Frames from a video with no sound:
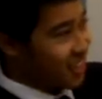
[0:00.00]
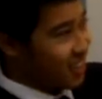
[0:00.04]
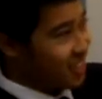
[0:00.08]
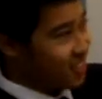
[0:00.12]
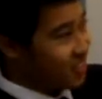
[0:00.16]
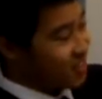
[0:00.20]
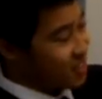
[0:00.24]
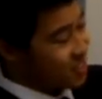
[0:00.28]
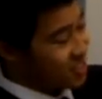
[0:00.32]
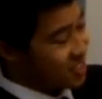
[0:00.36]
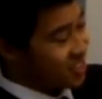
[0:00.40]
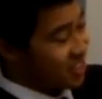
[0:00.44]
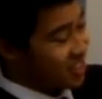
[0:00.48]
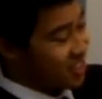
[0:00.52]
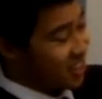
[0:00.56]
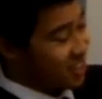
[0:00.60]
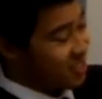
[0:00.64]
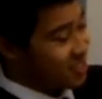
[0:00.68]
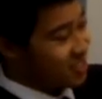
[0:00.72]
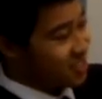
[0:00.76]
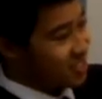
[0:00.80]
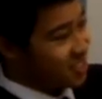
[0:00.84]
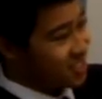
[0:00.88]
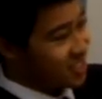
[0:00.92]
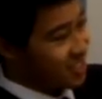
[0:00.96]
unfortunately
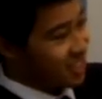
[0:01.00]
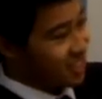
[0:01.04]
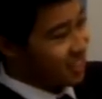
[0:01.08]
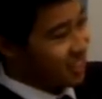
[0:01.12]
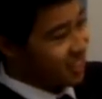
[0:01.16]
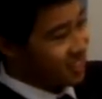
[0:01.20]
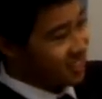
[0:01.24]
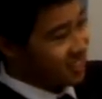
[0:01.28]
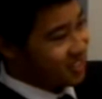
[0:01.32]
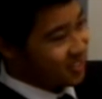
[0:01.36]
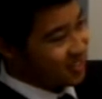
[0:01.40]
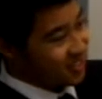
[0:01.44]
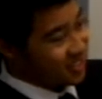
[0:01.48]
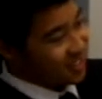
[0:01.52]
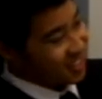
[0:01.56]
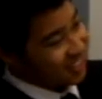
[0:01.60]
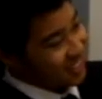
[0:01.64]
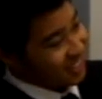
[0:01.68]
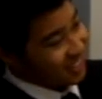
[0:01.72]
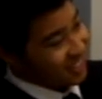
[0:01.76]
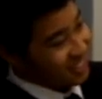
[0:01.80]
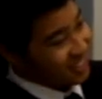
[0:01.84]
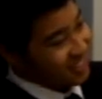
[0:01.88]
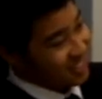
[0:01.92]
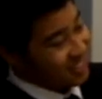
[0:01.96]
I would say it's
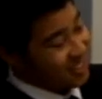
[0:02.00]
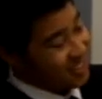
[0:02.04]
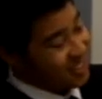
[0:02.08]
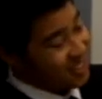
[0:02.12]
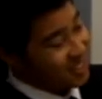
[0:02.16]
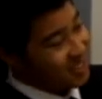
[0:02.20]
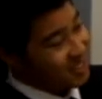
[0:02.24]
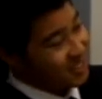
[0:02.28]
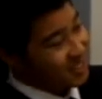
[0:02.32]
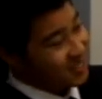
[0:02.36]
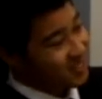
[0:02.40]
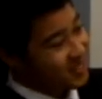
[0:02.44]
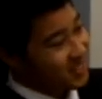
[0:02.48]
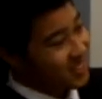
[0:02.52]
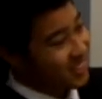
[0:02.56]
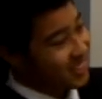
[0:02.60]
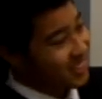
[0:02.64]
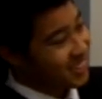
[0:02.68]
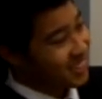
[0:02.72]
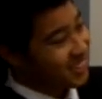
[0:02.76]
really close to home.